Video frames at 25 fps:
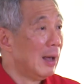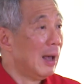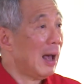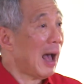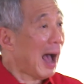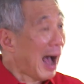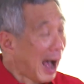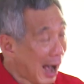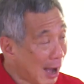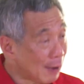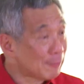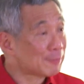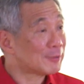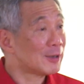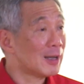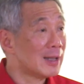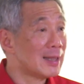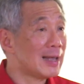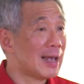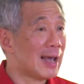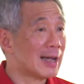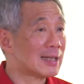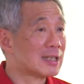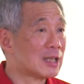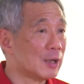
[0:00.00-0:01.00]
After
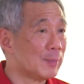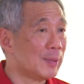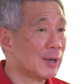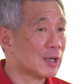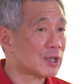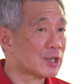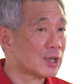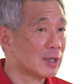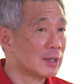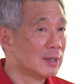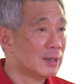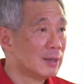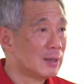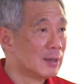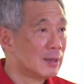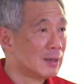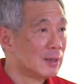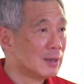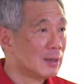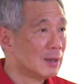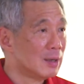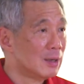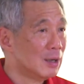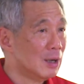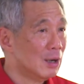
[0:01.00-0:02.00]
the exhibition,
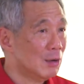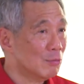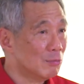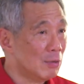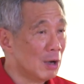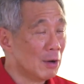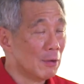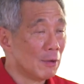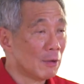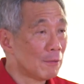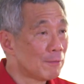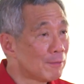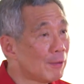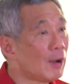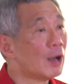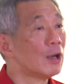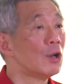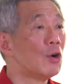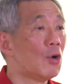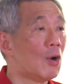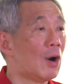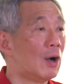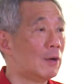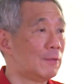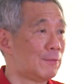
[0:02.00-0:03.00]
we will
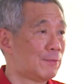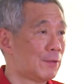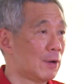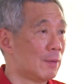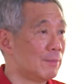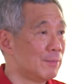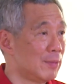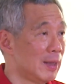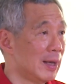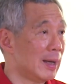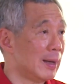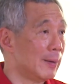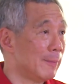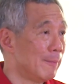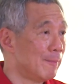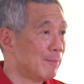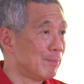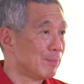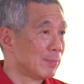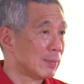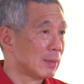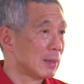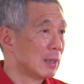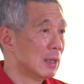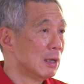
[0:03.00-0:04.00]
follow on from there.
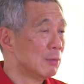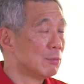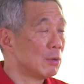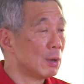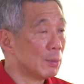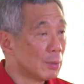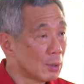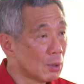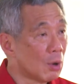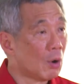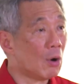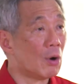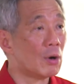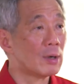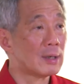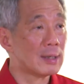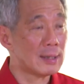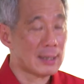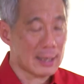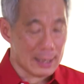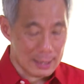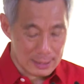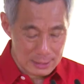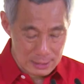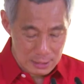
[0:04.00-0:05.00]
We will
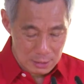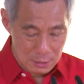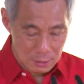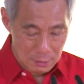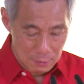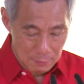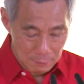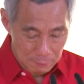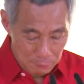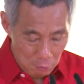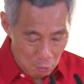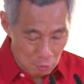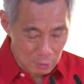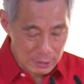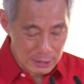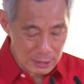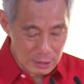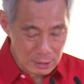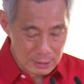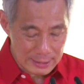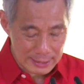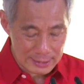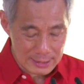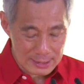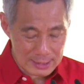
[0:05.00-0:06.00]
organize
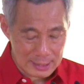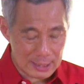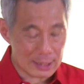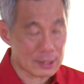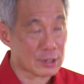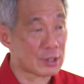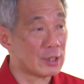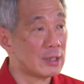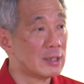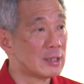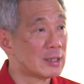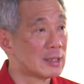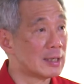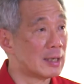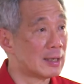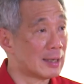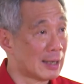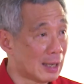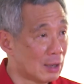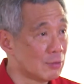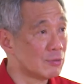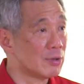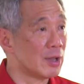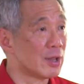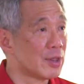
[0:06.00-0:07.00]
focused discussions
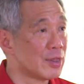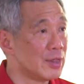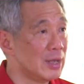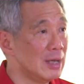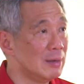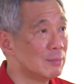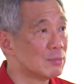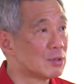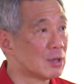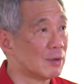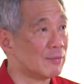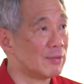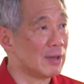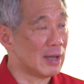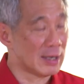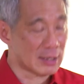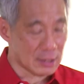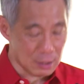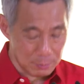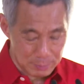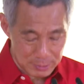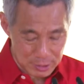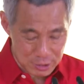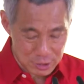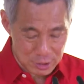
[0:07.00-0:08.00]
around the themes of the
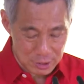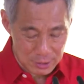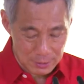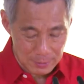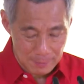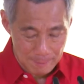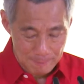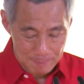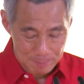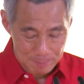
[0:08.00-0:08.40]
exhibition.